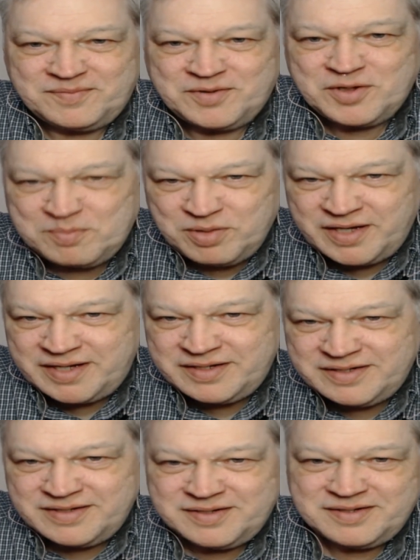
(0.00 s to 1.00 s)
Good
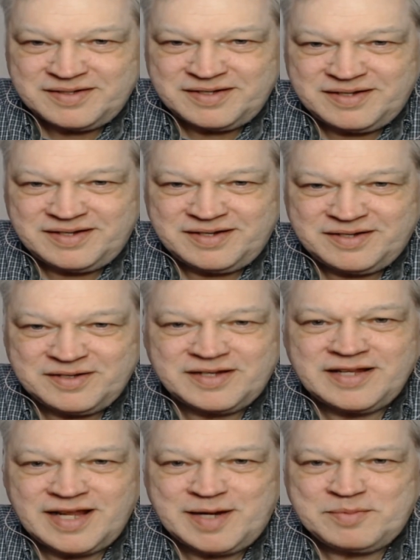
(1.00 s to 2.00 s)
blend, good
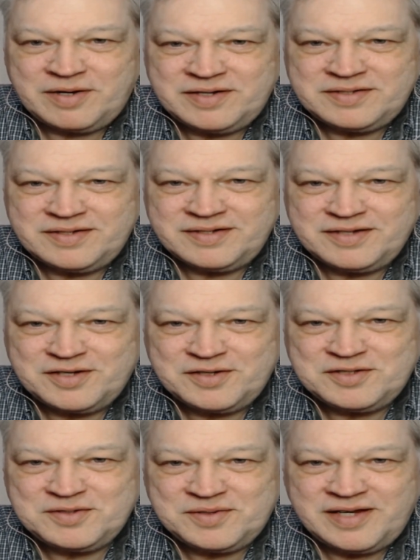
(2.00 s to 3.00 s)
collaboration, good
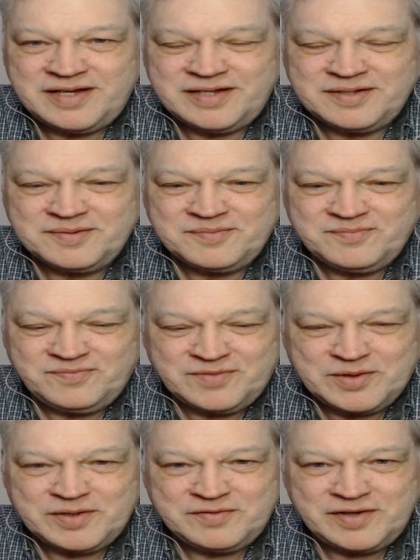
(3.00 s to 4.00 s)
duet,
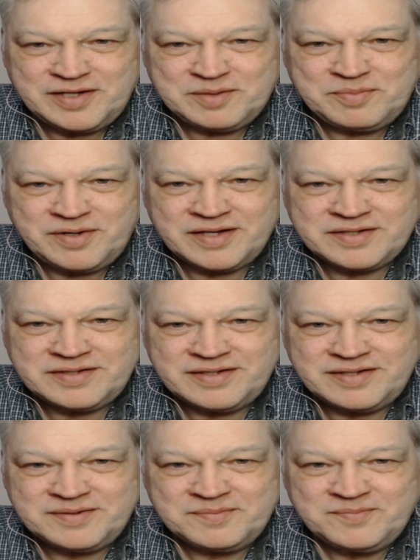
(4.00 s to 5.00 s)
good video
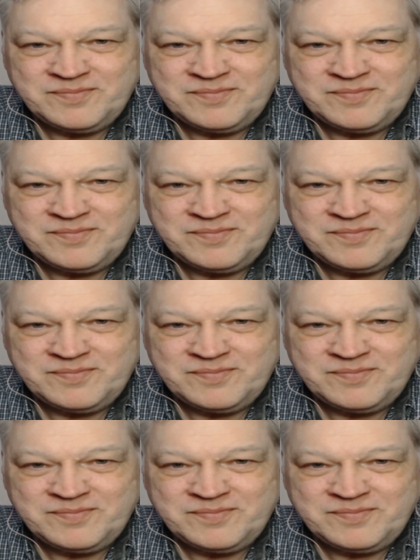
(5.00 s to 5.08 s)
production.